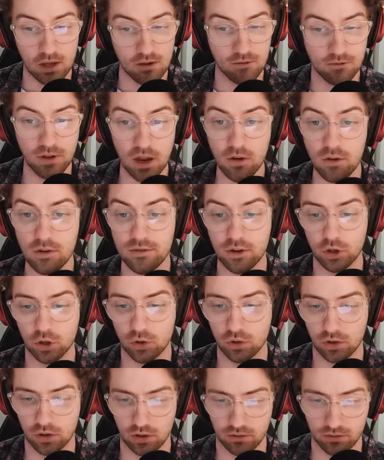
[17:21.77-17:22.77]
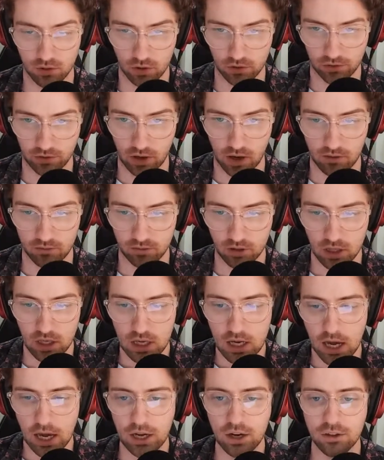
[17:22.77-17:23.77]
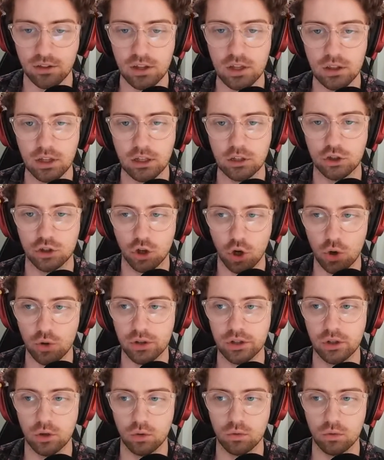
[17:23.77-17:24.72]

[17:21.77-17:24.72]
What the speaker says: Very, very good in the first half, and I think they showed.